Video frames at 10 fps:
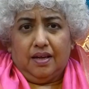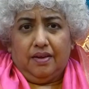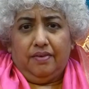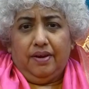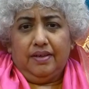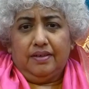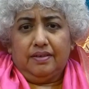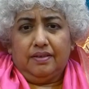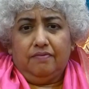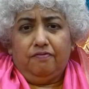Right?
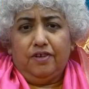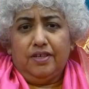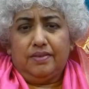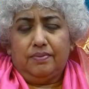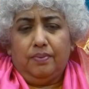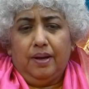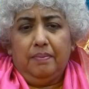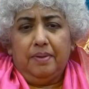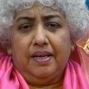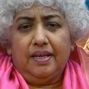The first
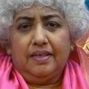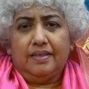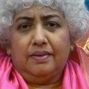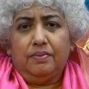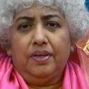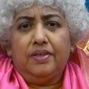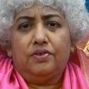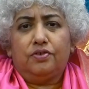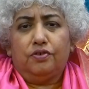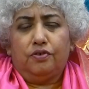well-being is the
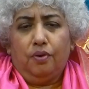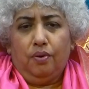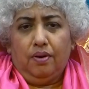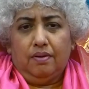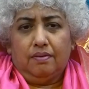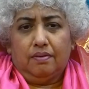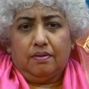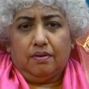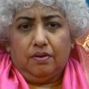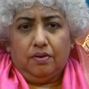wheels should roll.
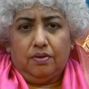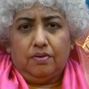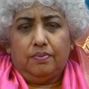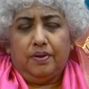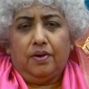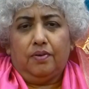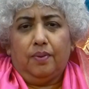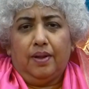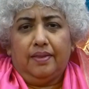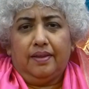Good, we got
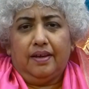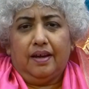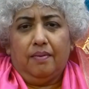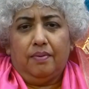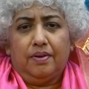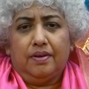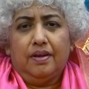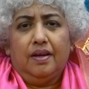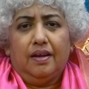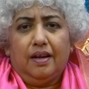one thing covered.
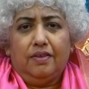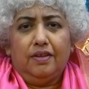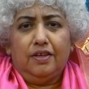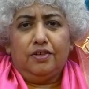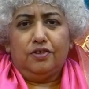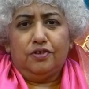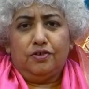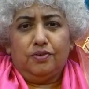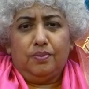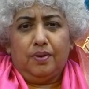Now the engine
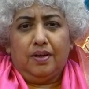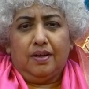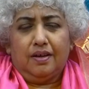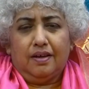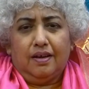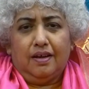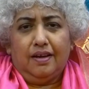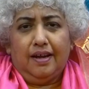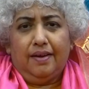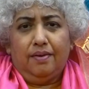should work,
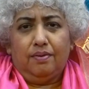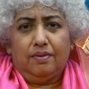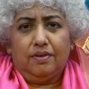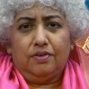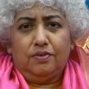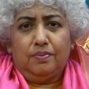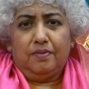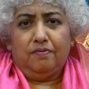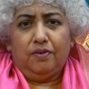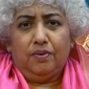and now there should
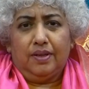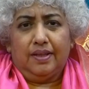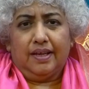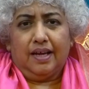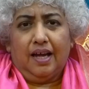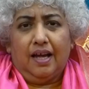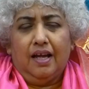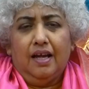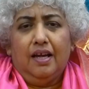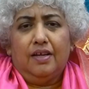be fuel in the
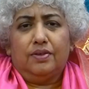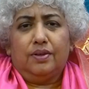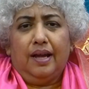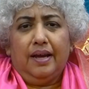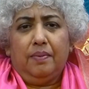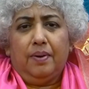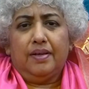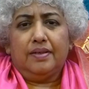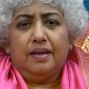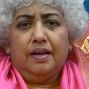car. So
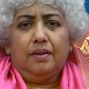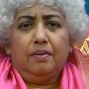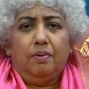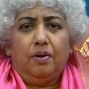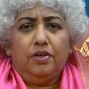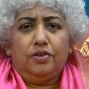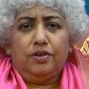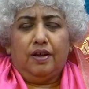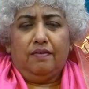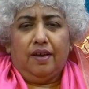likewise, the body
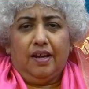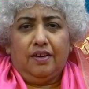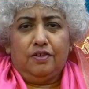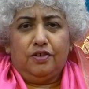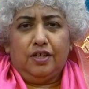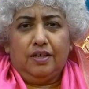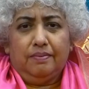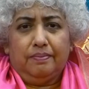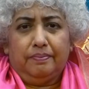should have energy.